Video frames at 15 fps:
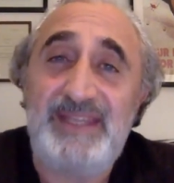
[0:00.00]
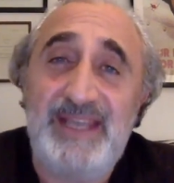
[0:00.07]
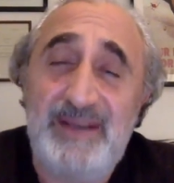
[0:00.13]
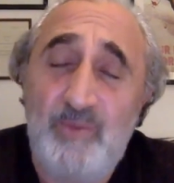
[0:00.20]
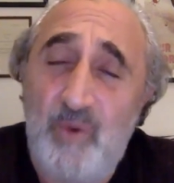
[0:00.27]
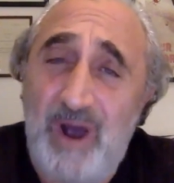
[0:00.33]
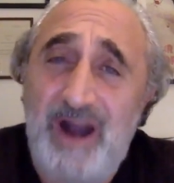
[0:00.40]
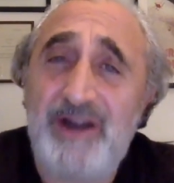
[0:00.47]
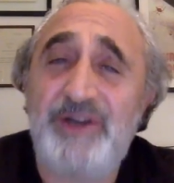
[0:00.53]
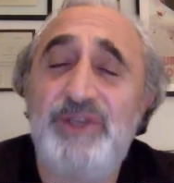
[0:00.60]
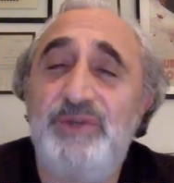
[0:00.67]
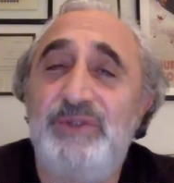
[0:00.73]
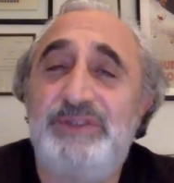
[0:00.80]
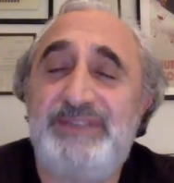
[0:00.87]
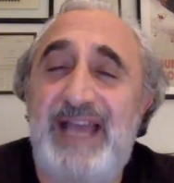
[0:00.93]
why are
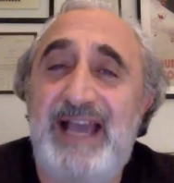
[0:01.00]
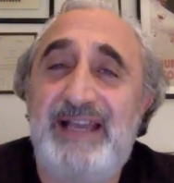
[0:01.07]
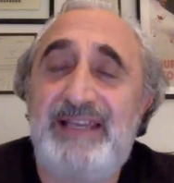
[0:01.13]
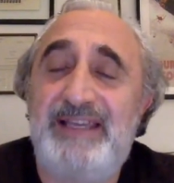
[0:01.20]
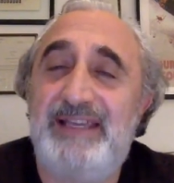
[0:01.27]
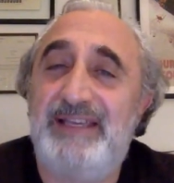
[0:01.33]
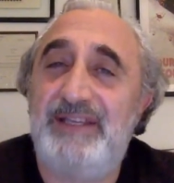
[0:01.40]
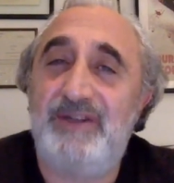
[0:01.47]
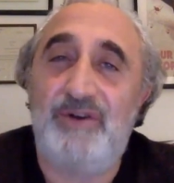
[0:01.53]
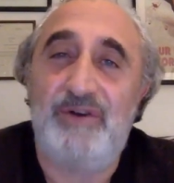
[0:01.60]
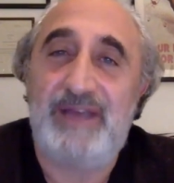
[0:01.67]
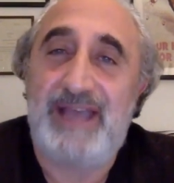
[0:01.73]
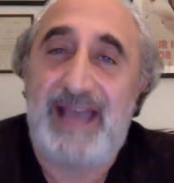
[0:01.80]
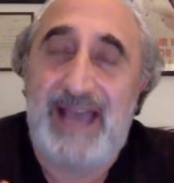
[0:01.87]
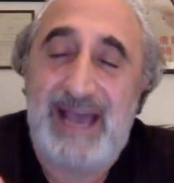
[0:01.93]
you attacking, you know,
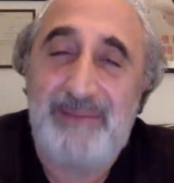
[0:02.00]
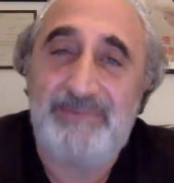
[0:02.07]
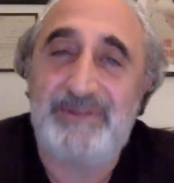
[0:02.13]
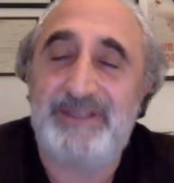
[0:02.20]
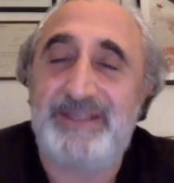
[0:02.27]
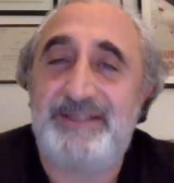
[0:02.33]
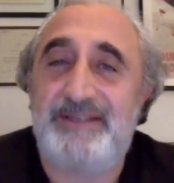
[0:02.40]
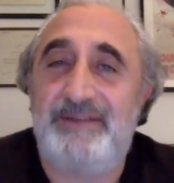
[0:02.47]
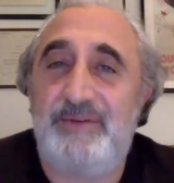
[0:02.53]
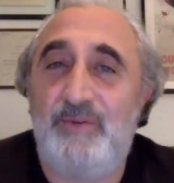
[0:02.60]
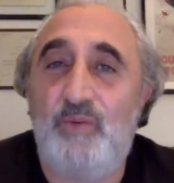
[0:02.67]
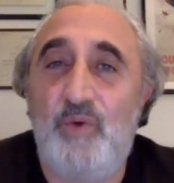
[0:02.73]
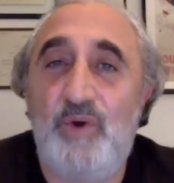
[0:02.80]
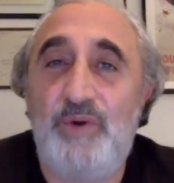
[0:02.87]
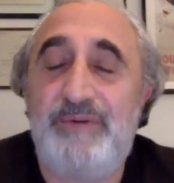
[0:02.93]
a hapless
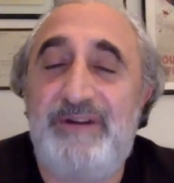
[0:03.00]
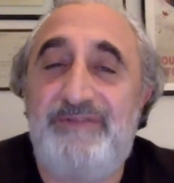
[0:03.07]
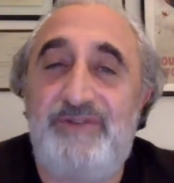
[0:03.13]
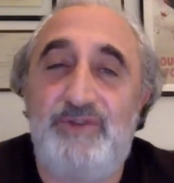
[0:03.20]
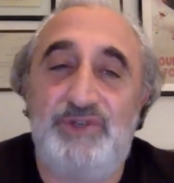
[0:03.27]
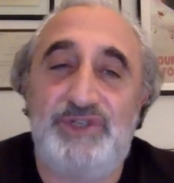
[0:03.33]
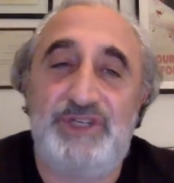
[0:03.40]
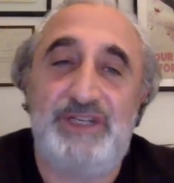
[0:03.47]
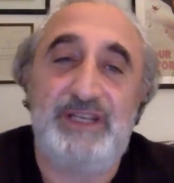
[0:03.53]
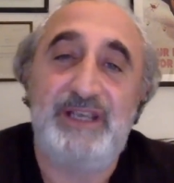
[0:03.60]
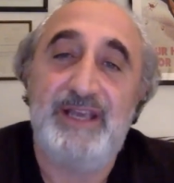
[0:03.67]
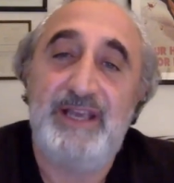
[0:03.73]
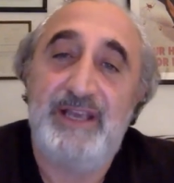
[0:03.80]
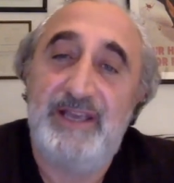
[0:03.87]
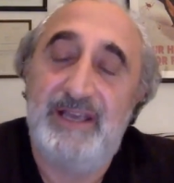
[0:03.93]
war refugee,
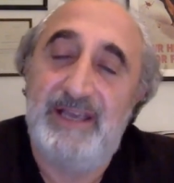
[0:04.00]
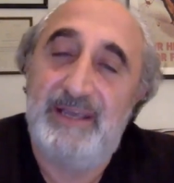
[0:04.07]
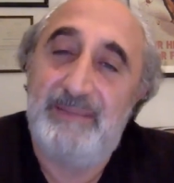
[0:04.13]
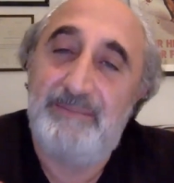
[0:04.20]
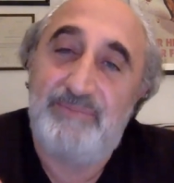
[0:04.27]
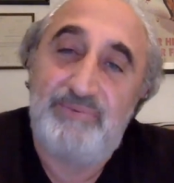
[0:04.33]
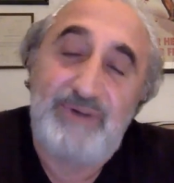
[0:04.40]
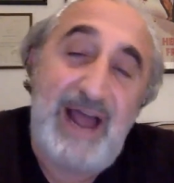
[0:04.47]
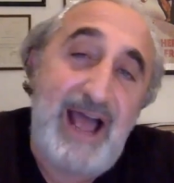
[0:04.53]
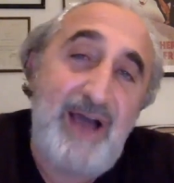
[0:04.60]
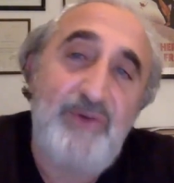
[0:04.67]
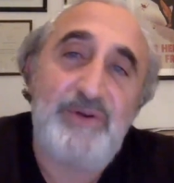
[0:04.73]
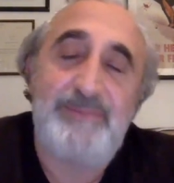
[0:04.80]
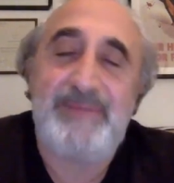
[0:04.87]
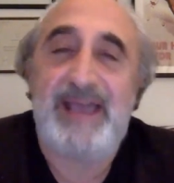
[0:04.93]
a
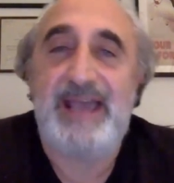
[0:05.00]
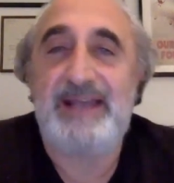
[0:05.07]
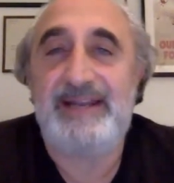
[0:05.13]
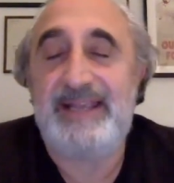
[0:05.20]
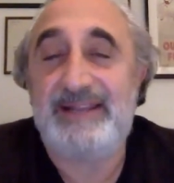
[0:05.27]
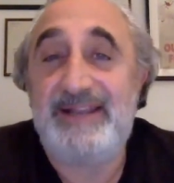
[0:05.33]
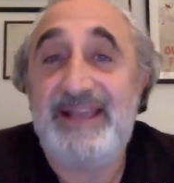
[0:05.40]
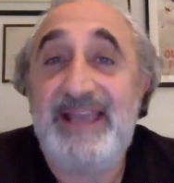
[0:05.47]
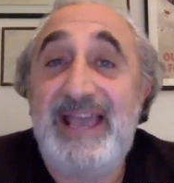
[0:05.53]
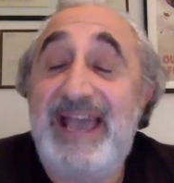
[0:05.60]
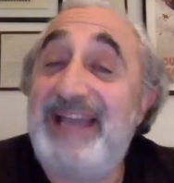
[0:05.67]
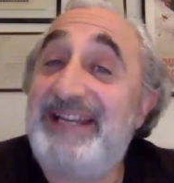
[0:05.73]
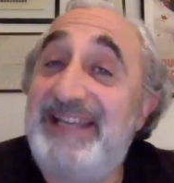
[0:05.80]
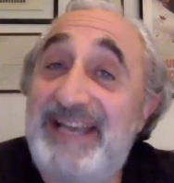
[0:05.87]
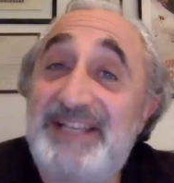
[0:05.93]
brown man?
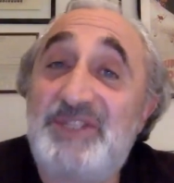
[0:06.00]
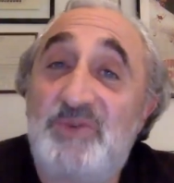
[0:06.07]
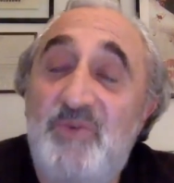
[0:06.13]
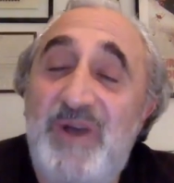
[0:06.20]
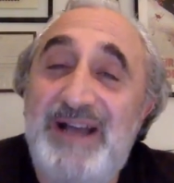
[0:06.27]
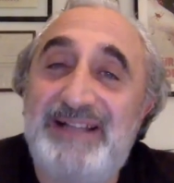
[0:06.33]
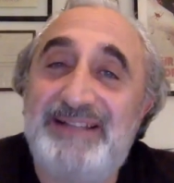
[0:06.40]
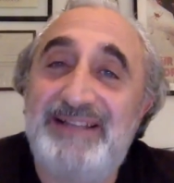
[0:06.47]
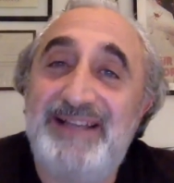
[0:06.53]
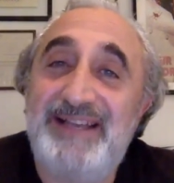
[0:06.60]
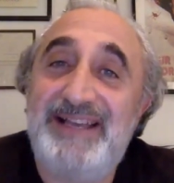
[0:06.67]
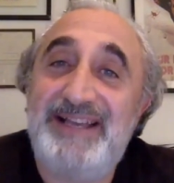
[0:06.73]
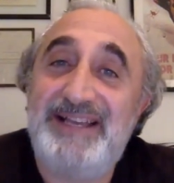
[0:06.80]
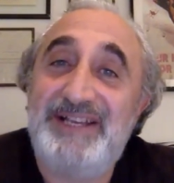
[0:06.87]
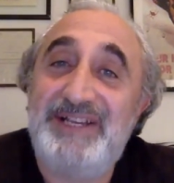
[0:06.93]
and guess what?
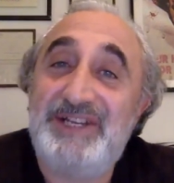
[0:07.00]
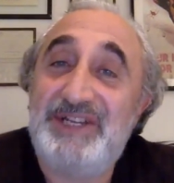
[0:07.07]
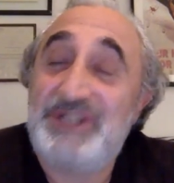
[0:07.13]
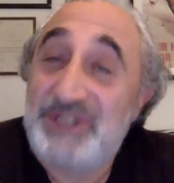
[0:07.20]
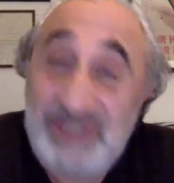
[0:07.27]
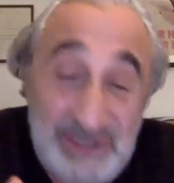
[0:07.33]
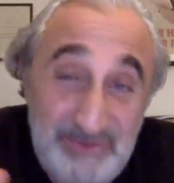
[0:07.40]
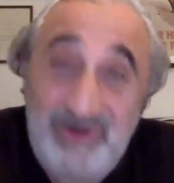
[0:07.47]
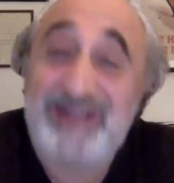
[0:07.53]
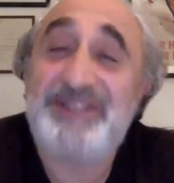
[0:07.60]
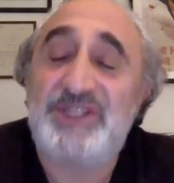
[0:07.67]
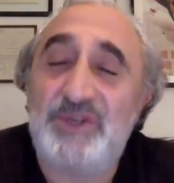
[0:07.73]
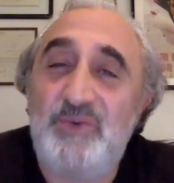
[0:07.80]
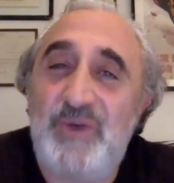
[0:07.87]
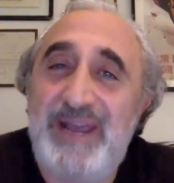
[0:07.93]
She
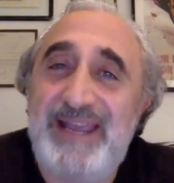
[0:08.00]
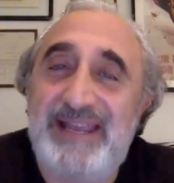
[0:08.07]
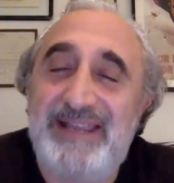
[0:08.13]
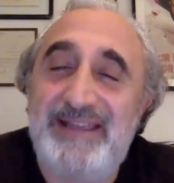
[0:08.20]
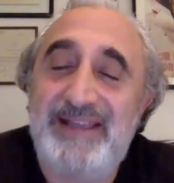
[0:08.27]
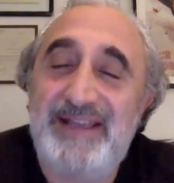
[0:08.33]
runs away